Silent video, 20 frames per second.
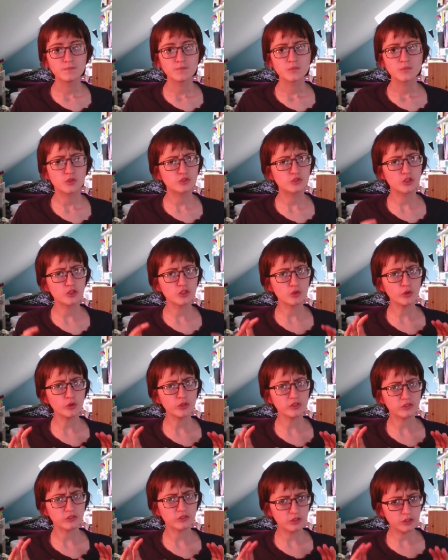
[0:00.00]
So the
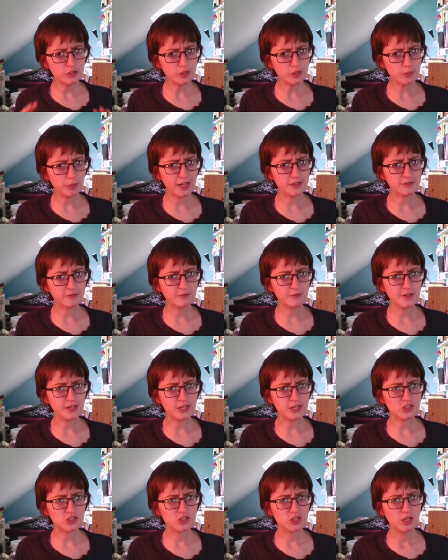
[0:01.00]
audience knew the play had
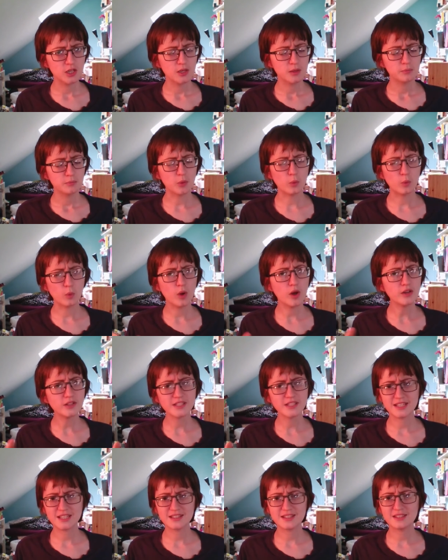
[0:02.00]
finished, but weren't
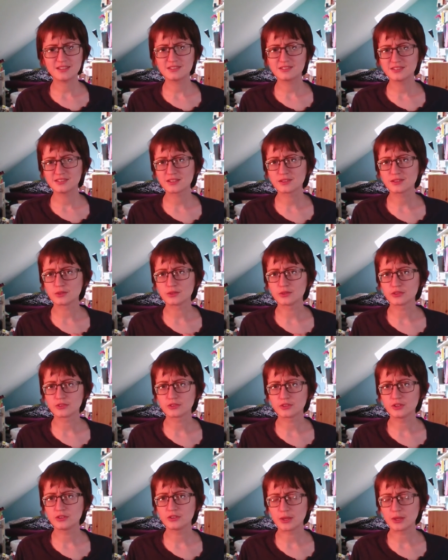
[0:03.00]
getting these signals
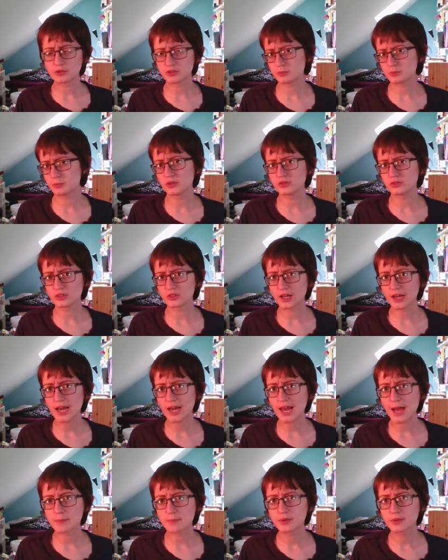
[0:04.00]
that they were supposed to
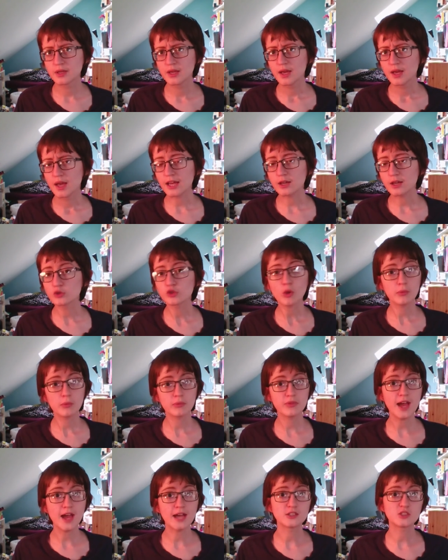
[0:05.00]
clap. And on top of
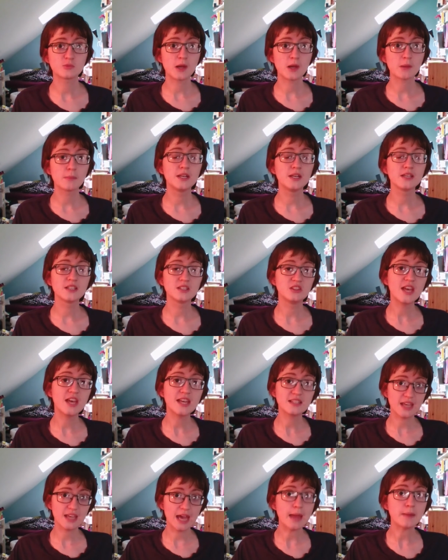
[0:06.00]
that, Spike Milligan then
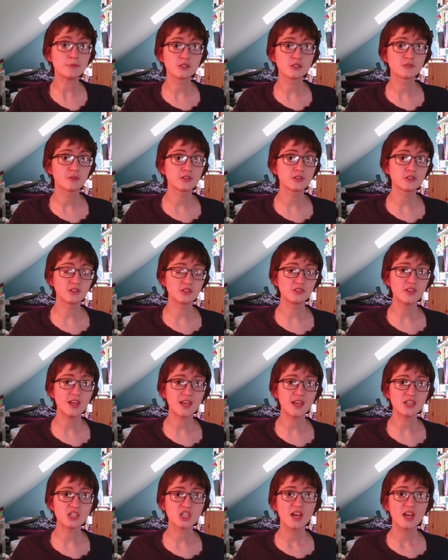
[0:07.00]
came to the front of the
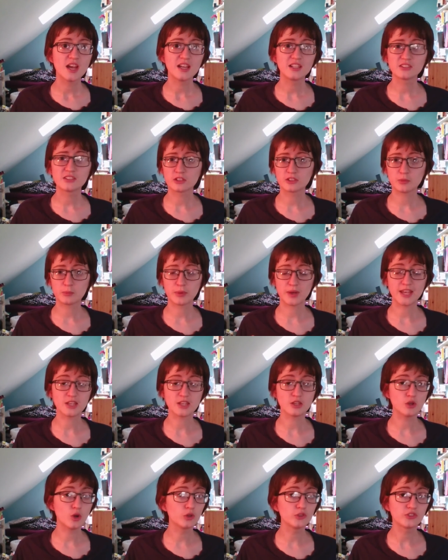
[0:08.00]
stage and started playing
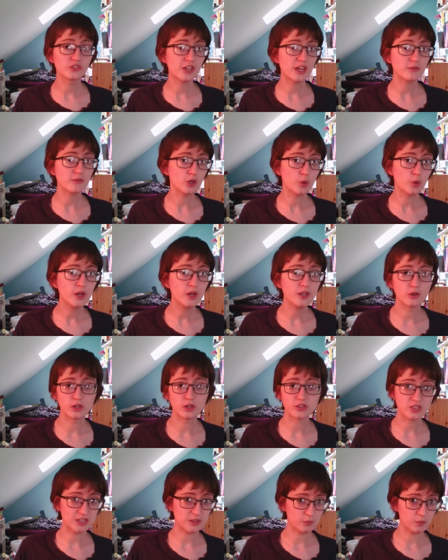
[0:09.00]
God Save the Queen on a
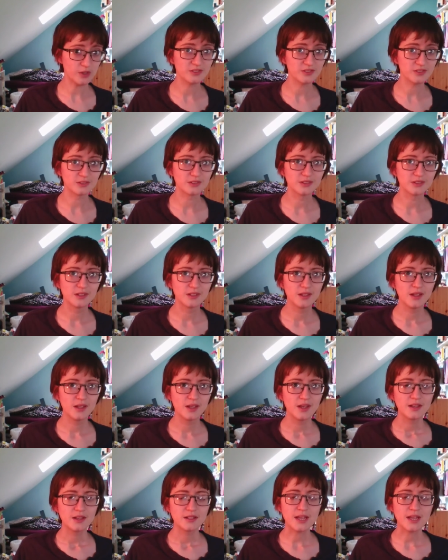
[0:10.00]
tin whistle.
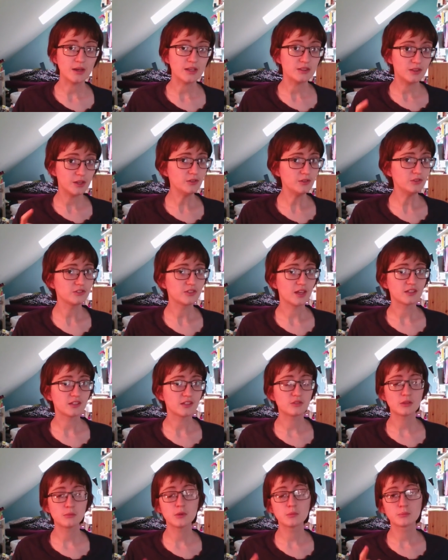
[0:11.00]
Now, in those days, if
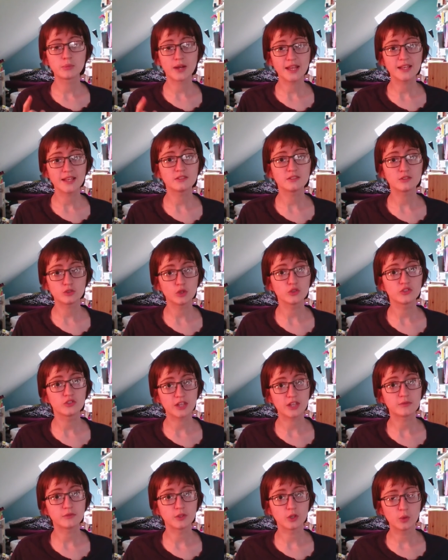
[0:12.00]
someone plays God
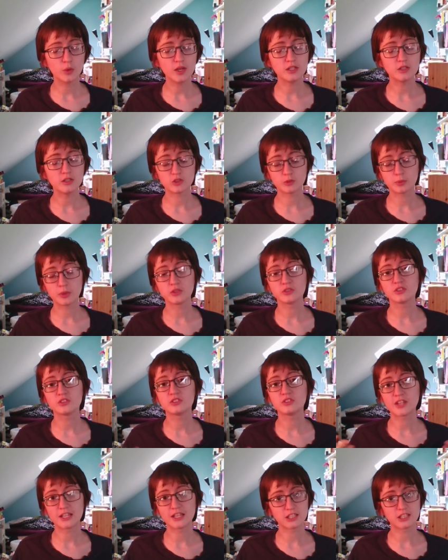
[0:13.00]
Save the Queen, you're supposed to
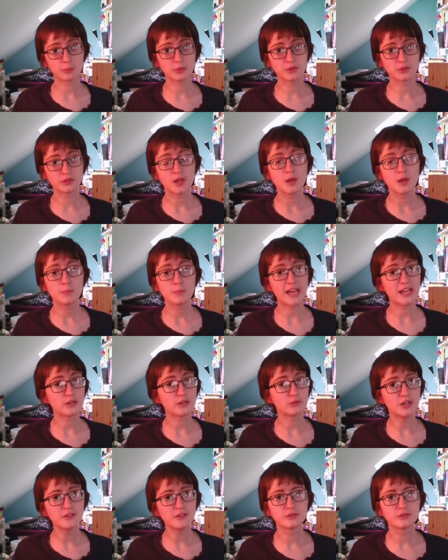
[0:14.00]
stand up and pay
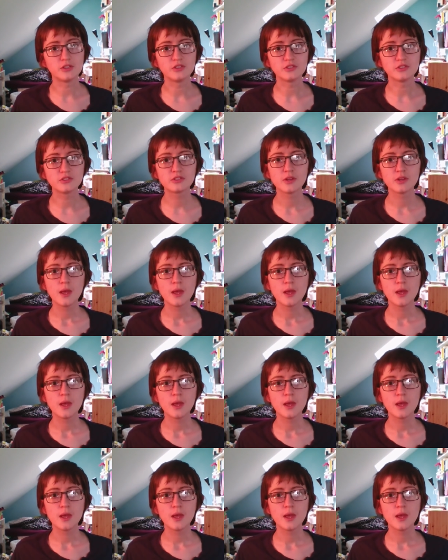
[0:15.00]
reverence.